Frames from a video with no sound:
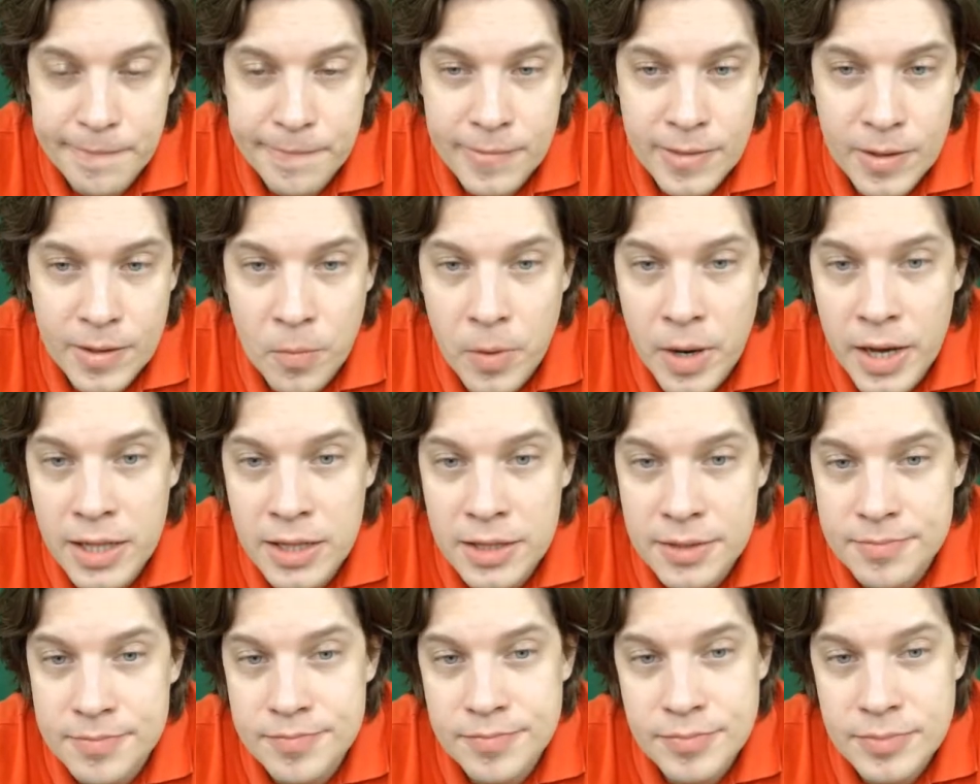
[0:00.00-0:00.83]

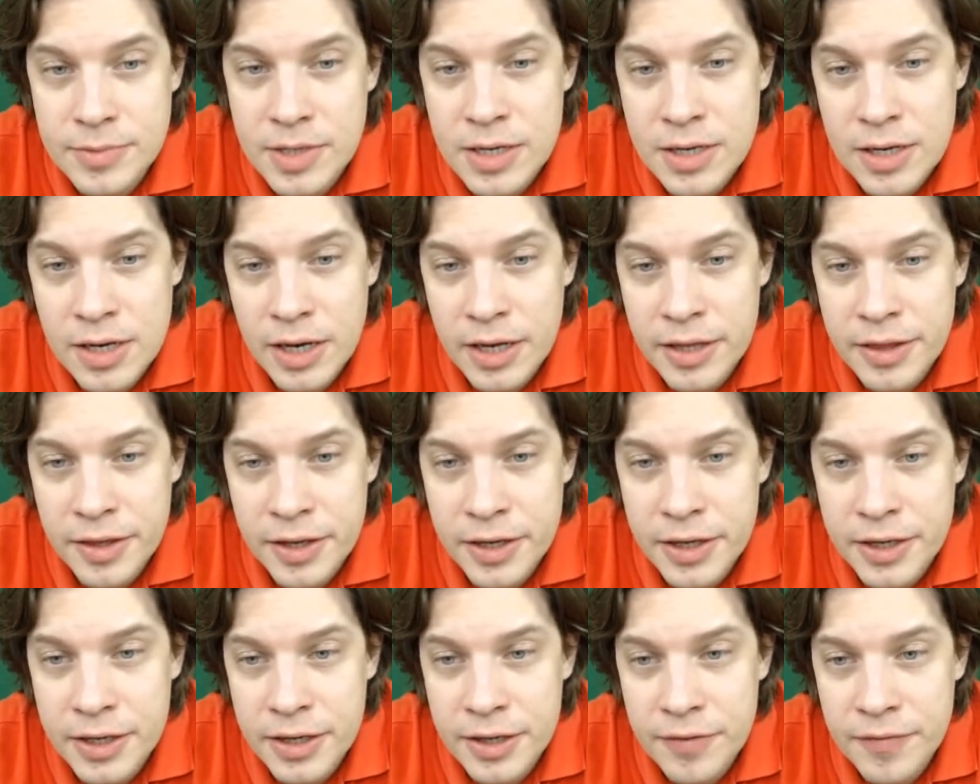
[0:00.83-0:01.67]
Well, I
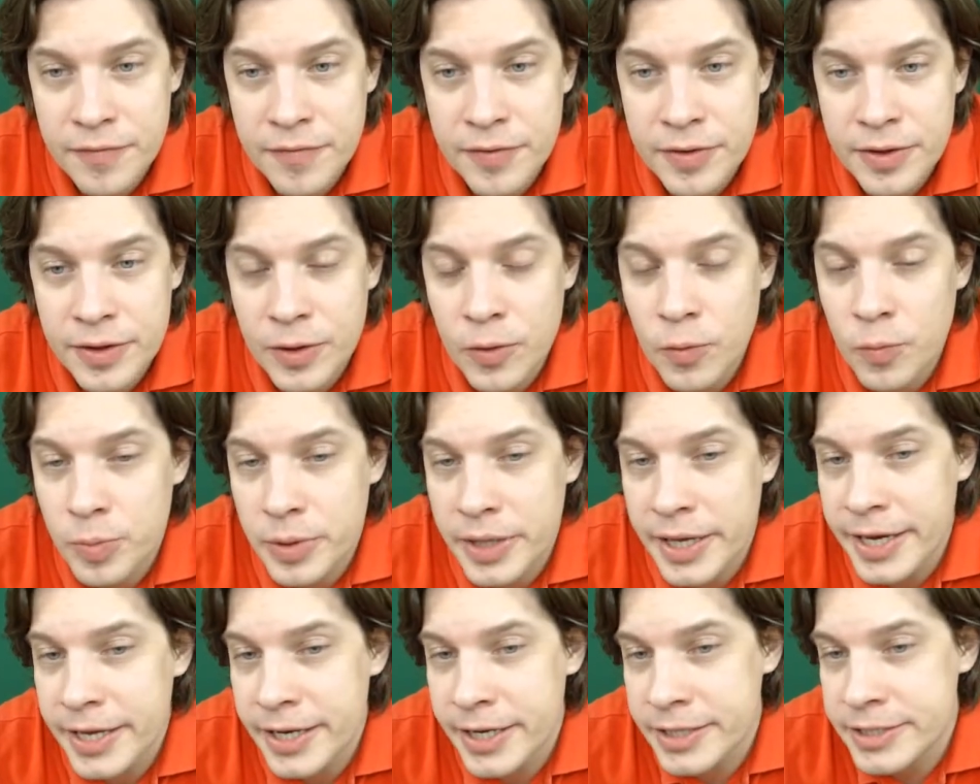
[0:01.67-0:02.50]
think if you
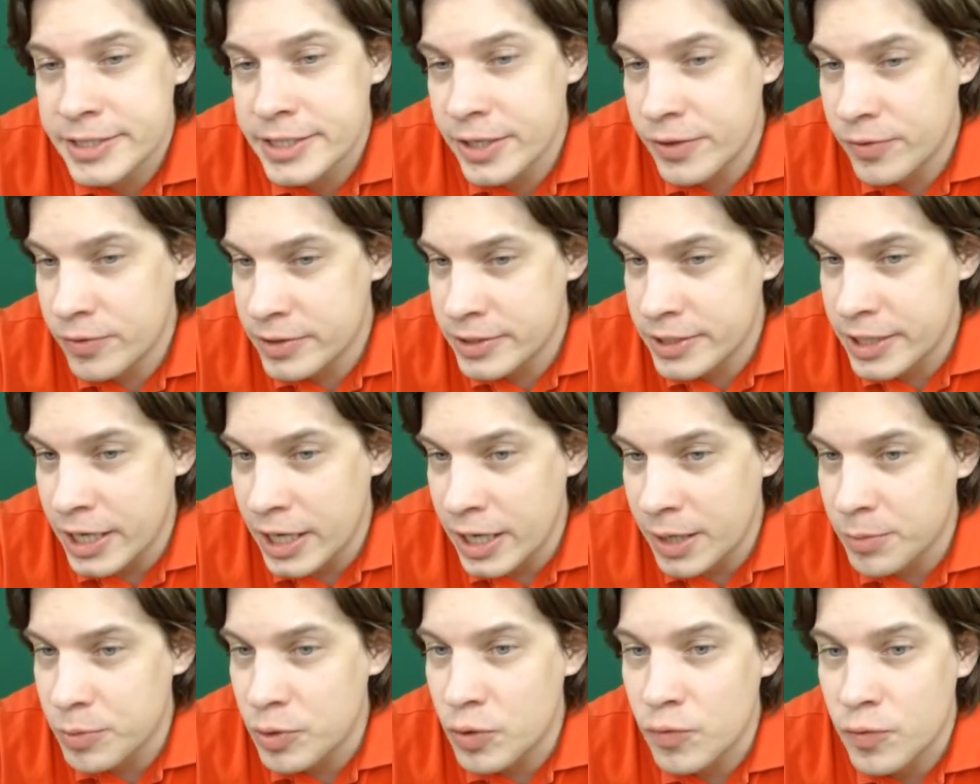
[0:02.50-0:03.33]
played a serious
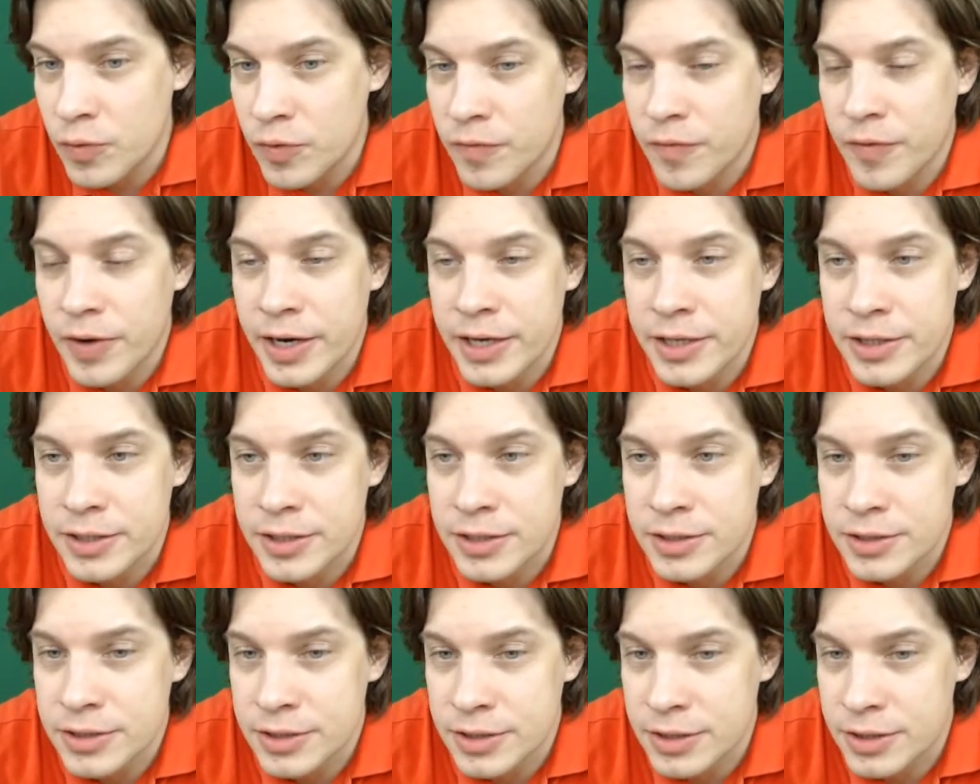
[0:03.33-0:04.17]
game, you would find
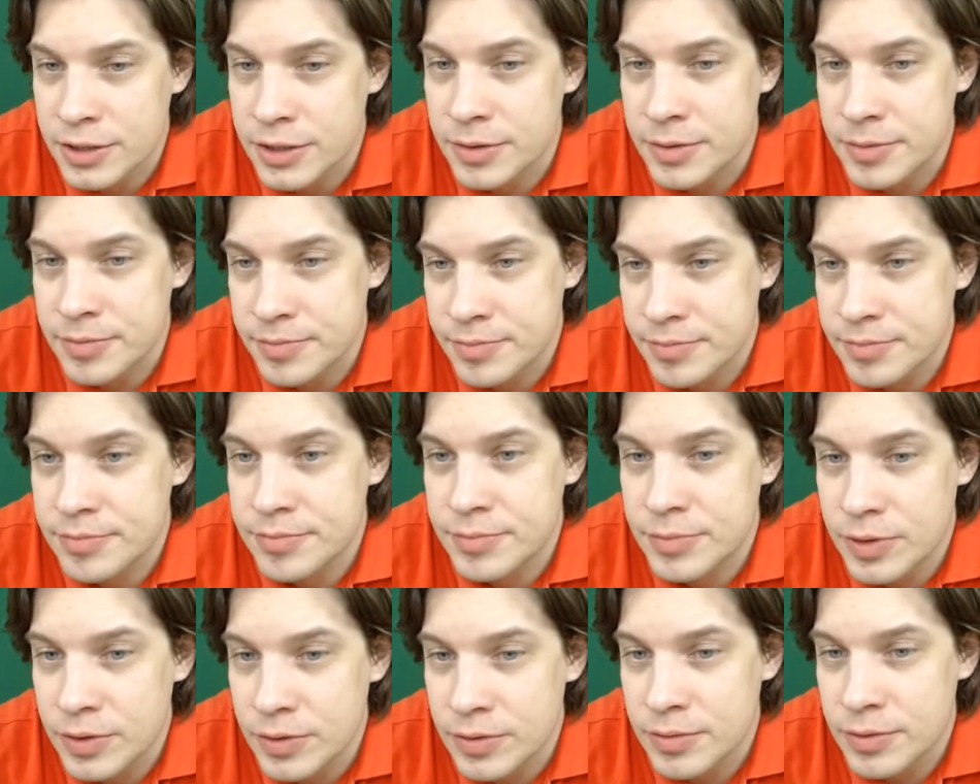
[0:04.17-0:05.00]
it
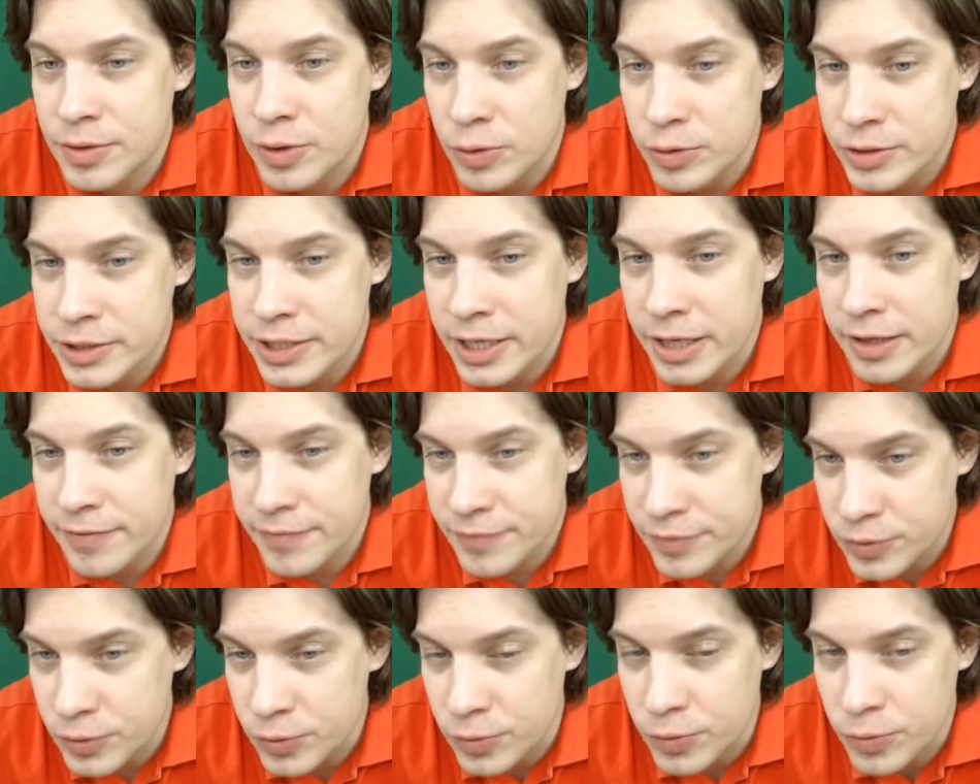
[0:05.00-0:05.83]

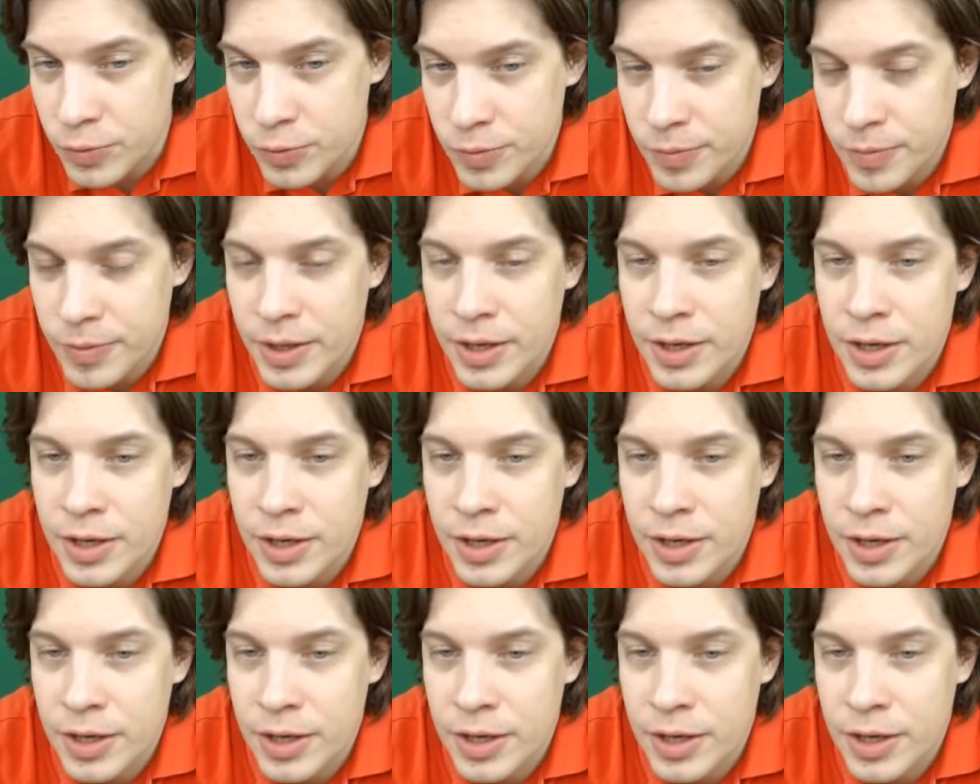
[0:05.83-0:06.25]
yourself too.